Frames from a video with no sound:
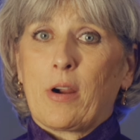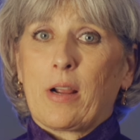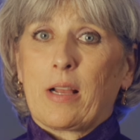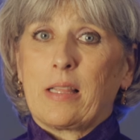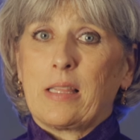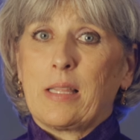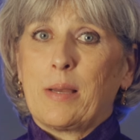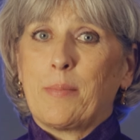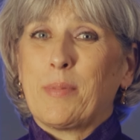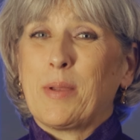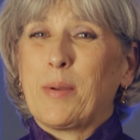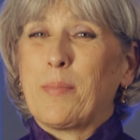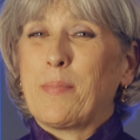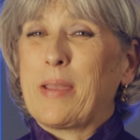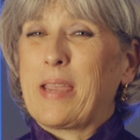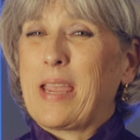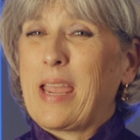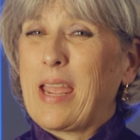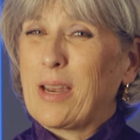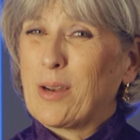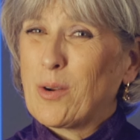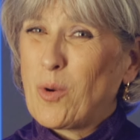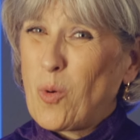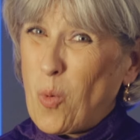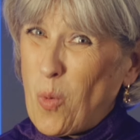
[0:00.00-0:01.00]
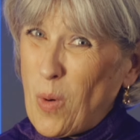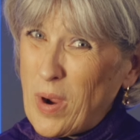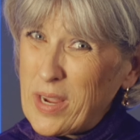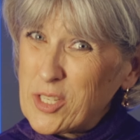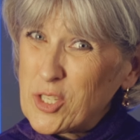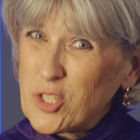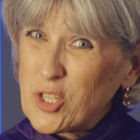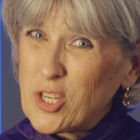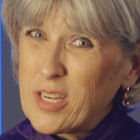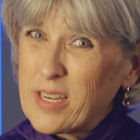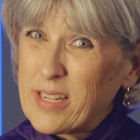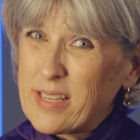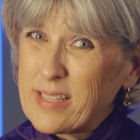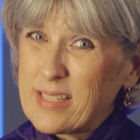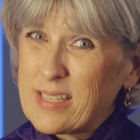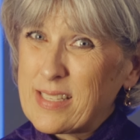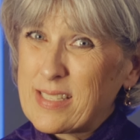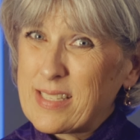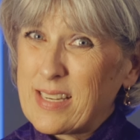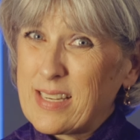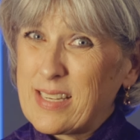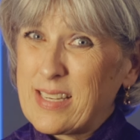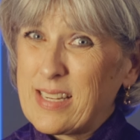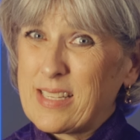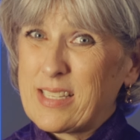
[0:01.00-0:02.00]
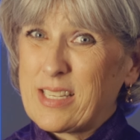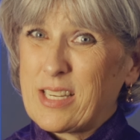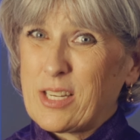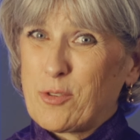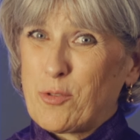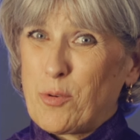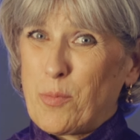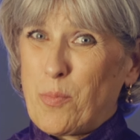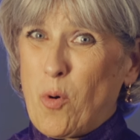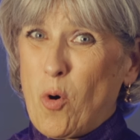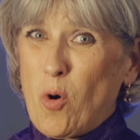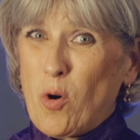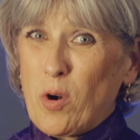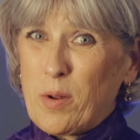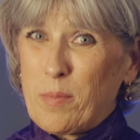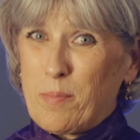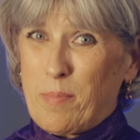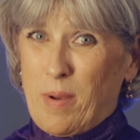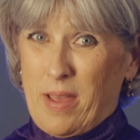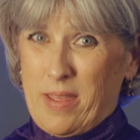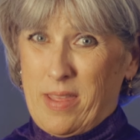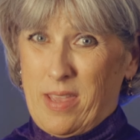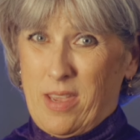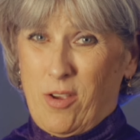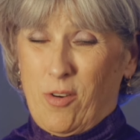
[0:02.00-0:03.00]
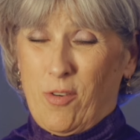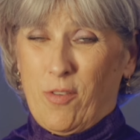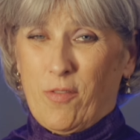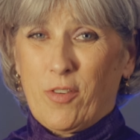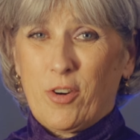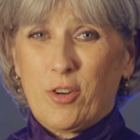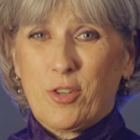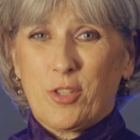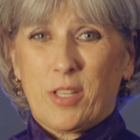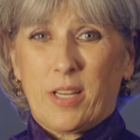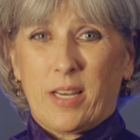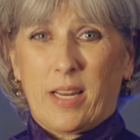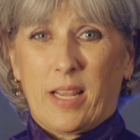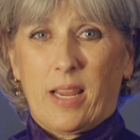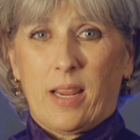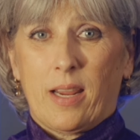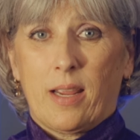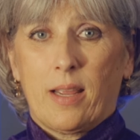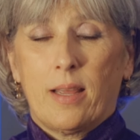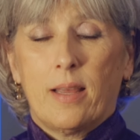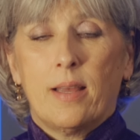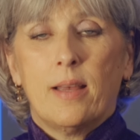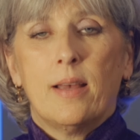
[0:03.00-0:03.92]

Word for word: at Columbia began questioning the statistics reported by the university.